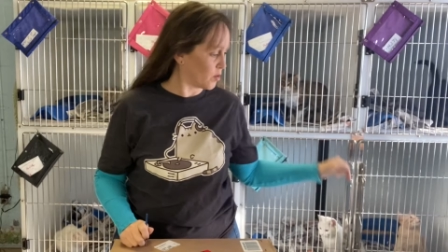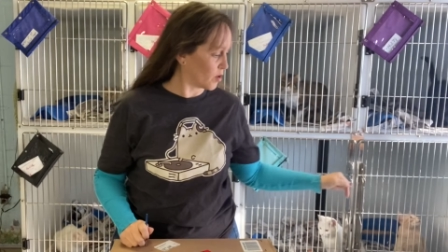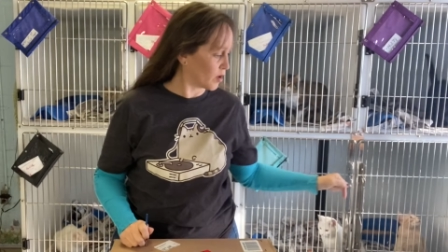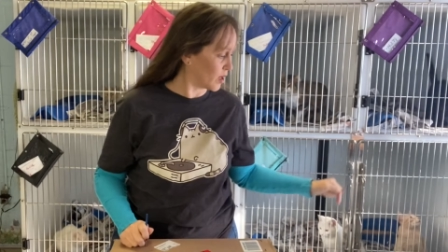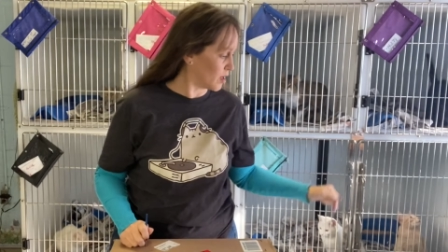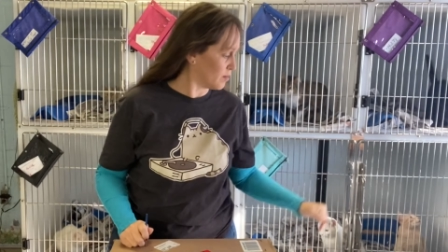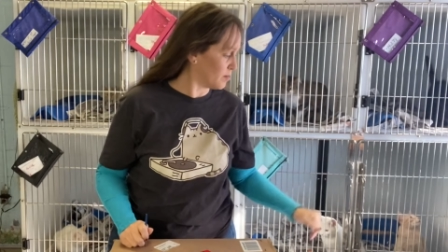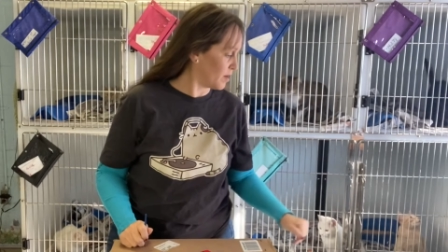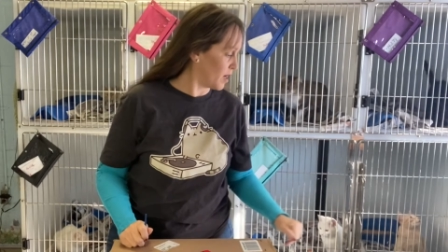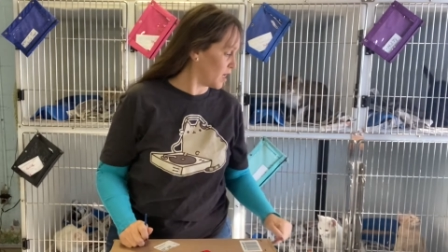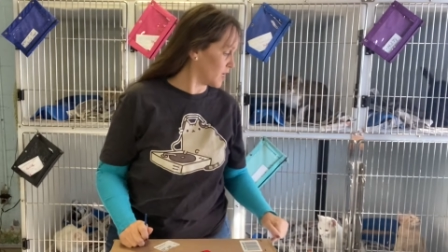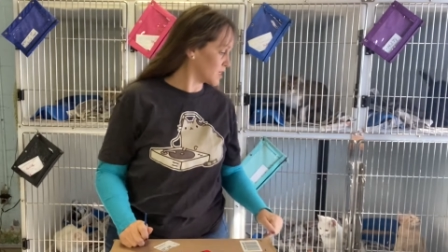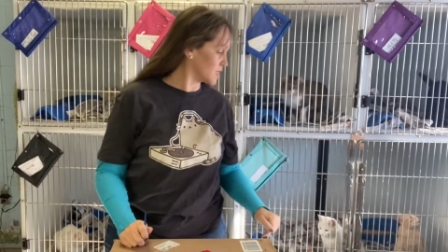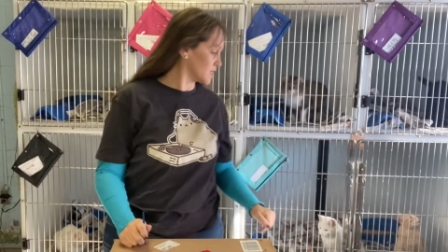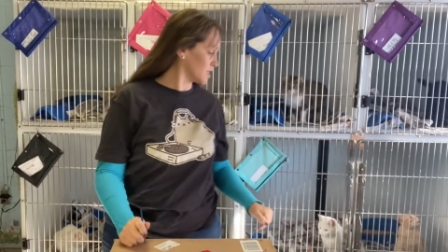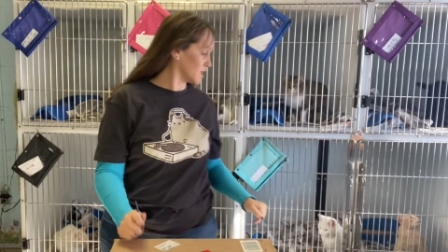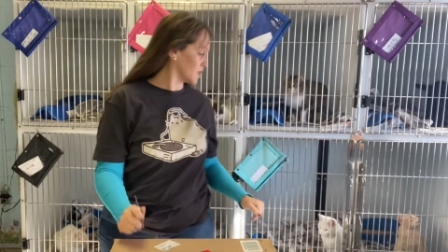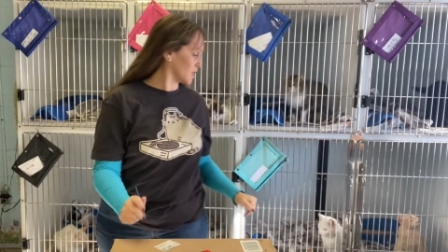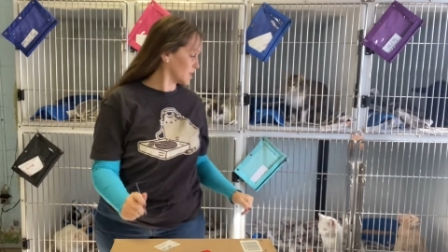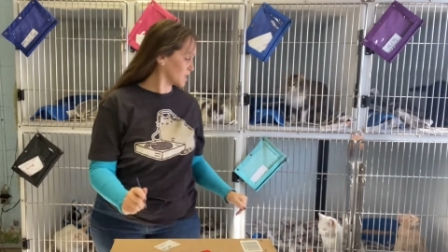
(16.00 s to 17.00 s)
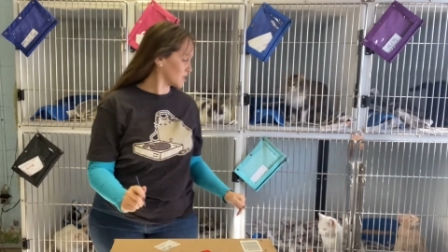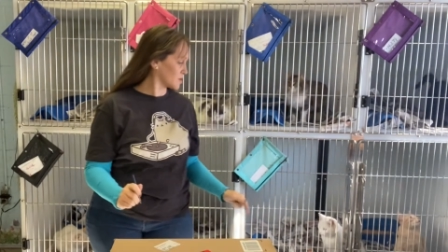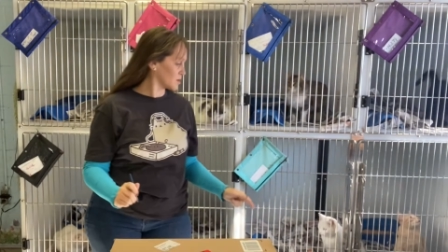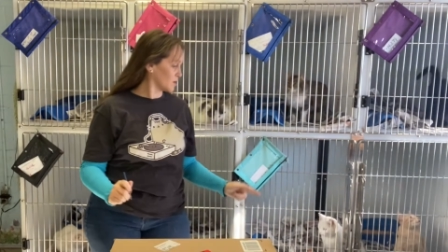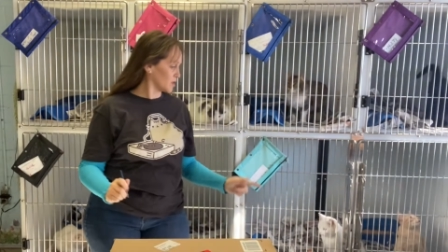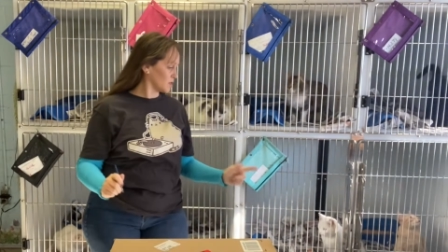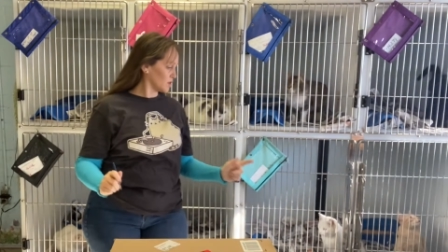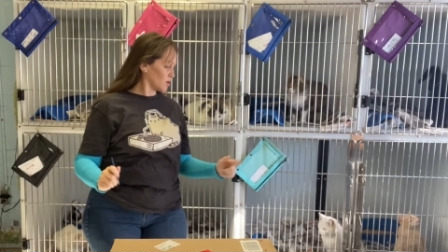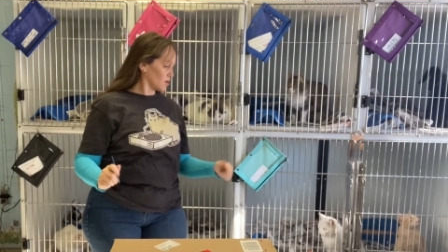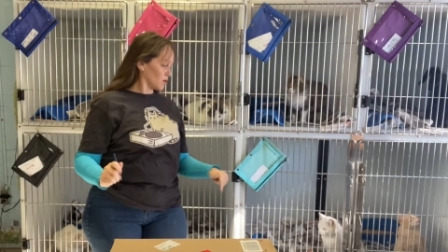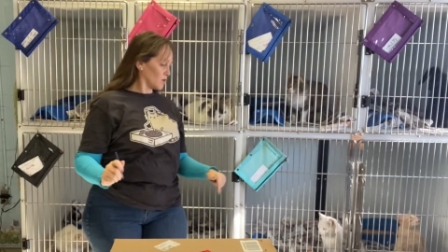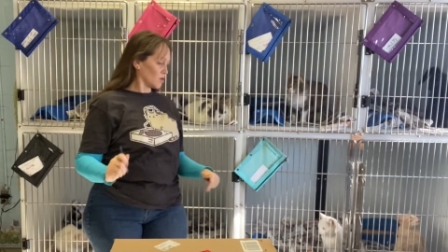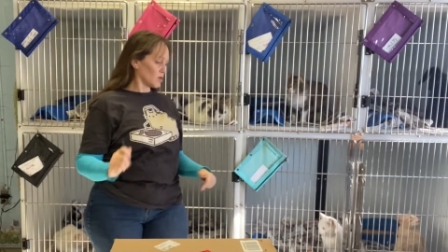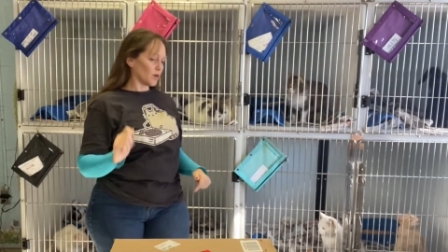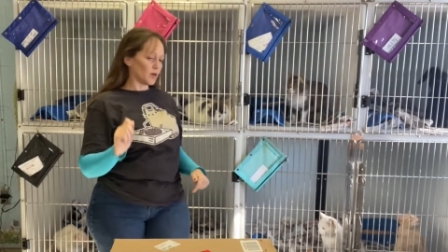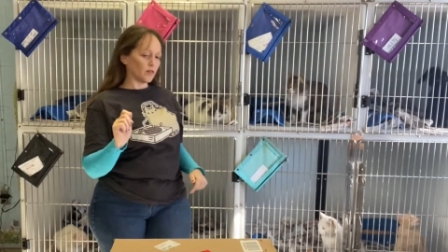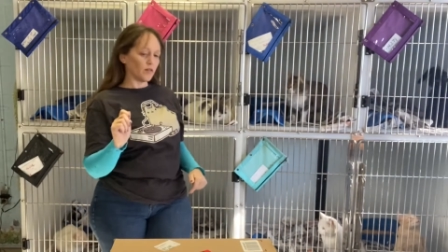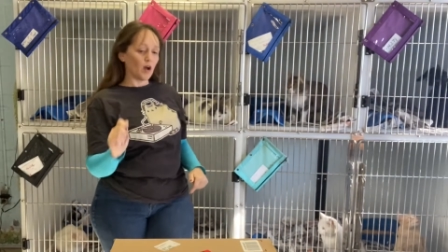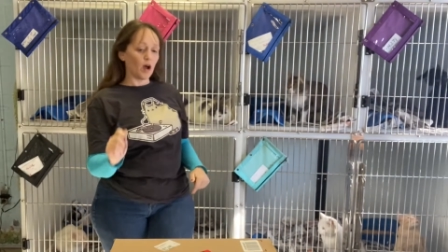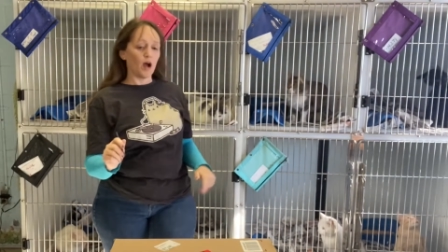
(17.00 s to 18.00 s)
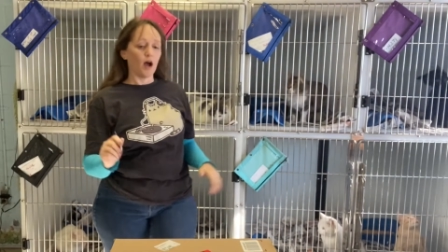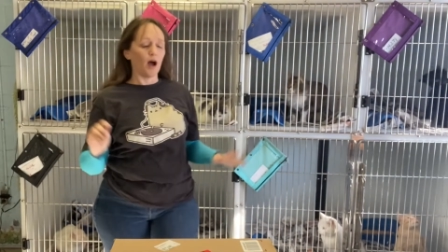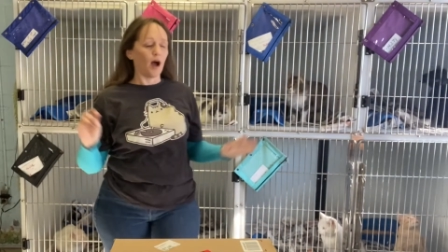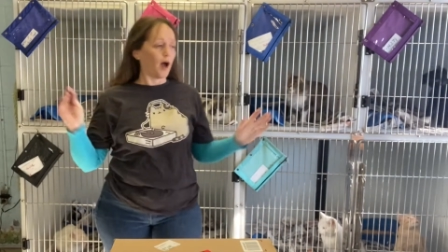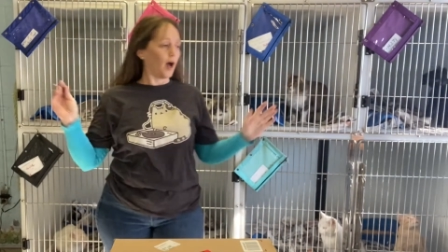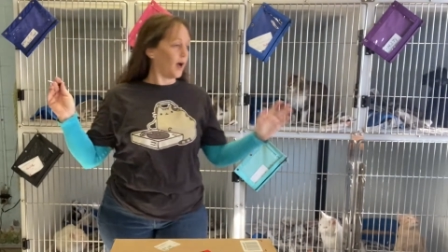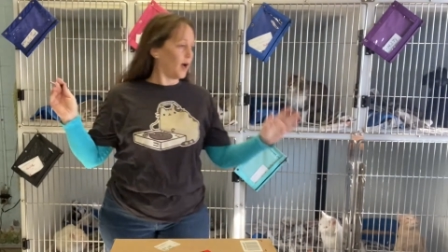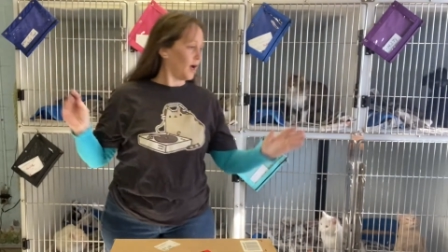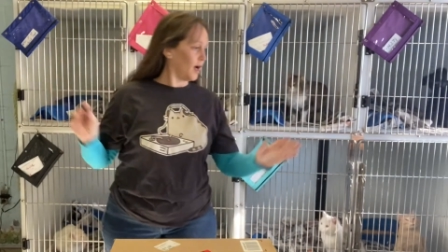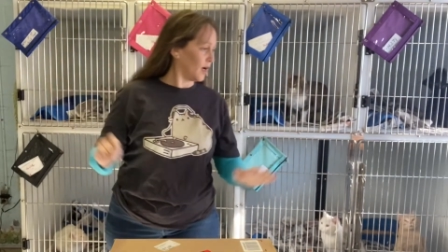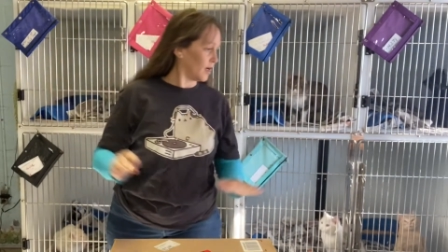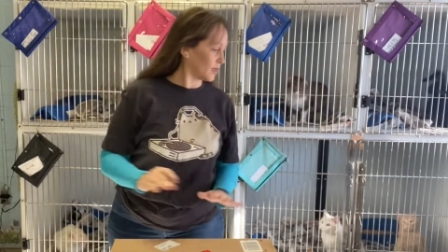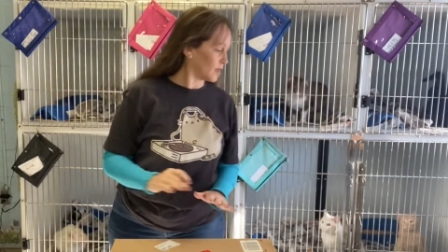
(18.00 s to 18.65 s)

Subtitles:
unboxings. I